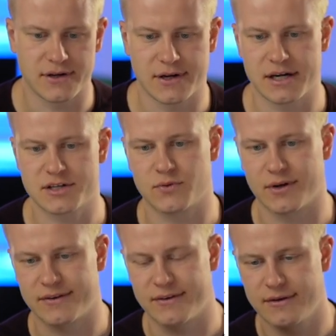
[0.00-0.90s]
Here's
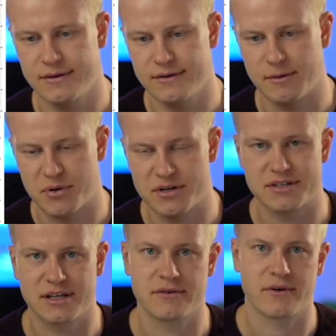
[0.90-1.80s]
what the person
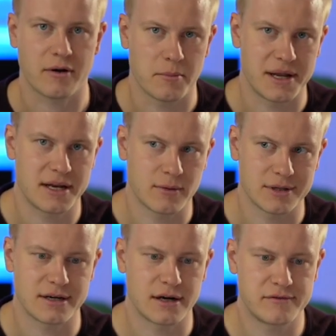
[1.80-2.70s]
that you're recommending, what
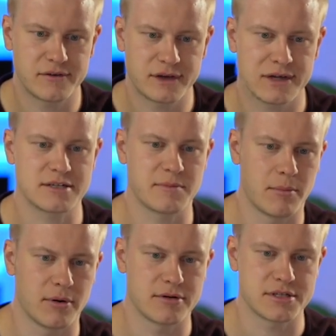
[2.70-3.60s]
they're offering, and here's my
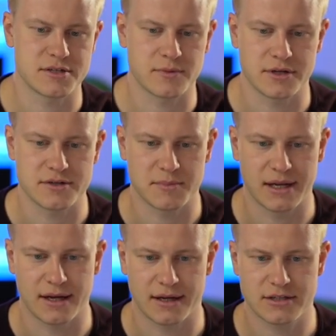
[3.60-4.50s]
bonuses when you use my
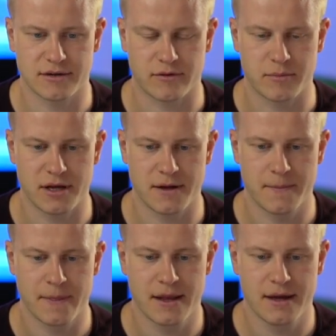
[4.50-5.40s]
link. So for me,
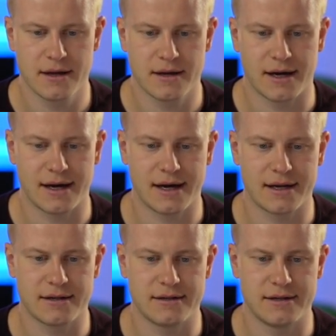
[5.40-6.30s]
I
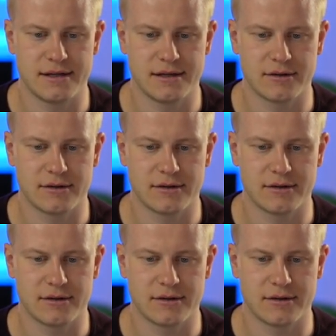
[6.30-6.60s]
added the